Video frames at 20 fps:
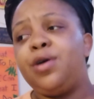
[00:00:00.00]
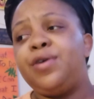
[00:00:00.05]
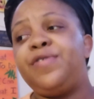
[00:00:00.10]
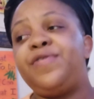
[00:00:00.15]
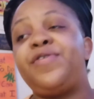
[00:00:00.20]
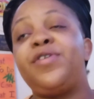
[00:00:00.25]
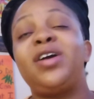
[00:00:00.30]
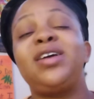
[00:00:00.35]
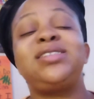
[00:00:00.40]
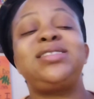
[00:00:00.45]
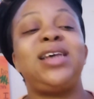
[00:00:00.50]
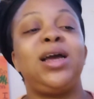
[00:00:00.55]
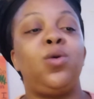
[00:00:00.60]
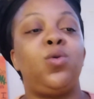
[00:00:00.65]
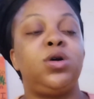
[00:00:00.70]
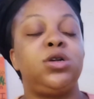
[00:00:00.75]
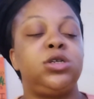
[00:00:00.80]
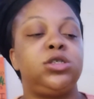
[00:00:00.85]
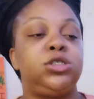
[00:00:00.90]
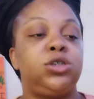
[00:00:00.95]
First, I
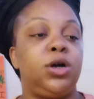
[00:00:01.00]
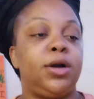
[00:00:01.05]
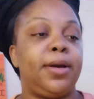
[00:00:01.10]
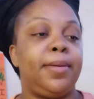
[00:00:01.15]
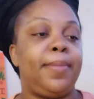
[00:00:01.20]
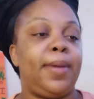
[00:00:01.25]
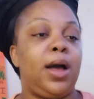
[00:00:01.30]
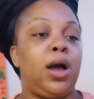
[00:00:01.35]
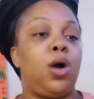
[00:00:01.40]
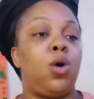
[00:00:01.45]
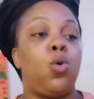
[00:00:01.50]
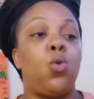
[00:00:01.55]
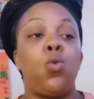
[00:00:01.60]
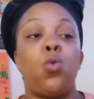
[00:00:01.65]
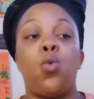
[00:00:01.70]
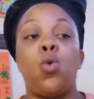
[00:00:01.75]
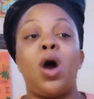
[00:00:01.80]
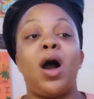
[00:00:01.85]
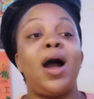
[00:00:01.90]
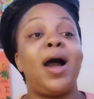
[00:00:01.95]
want to talk about
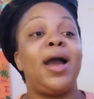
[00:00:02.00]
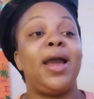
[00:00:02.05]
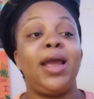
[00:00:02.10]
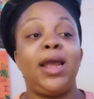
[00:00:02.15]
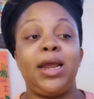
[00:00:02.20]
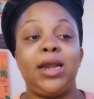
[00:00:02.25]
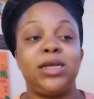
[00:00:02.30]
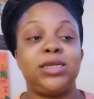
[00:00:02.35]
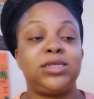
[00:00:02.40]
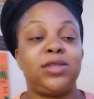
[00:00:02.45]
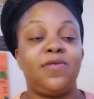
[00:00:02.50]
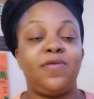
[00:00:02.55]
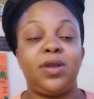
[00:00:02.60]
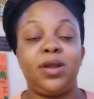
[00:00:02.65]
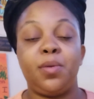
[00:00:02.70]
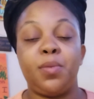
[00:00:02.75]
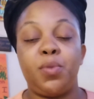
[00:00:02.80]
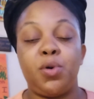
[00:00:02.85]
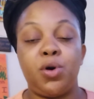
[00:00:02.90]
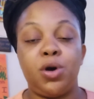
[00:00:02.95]
why it is even
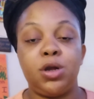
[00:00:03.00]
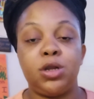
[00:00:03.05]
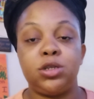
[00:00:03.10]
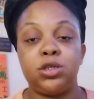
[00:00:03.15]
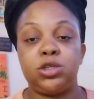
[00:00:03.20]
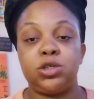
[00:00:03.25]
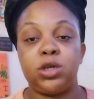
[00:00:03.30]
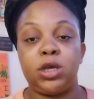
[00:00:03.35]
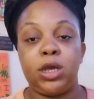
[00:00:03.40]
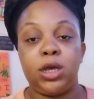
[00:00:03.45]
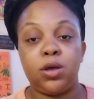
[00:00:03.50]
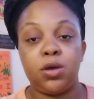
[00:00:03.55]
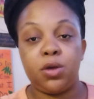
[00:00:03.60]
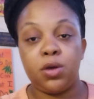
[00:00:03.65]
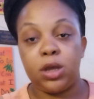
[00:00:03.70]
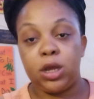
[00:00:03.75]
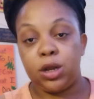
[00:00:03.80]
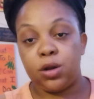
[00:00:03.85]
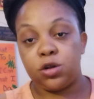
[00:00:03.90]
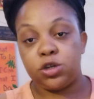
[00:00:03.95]
important to heal
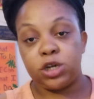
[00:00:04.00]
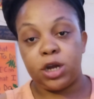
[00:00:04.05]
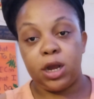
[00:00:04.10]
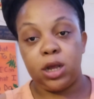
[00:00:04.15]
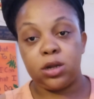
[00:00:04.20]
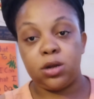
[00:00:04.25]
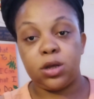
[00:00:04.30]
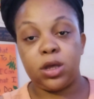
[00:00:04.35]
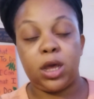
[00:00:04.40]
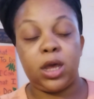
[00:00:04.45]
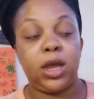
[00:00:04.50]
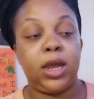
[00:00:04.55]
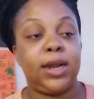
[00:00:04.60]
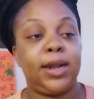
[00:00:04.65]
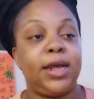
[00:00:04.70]
your inner child, okay?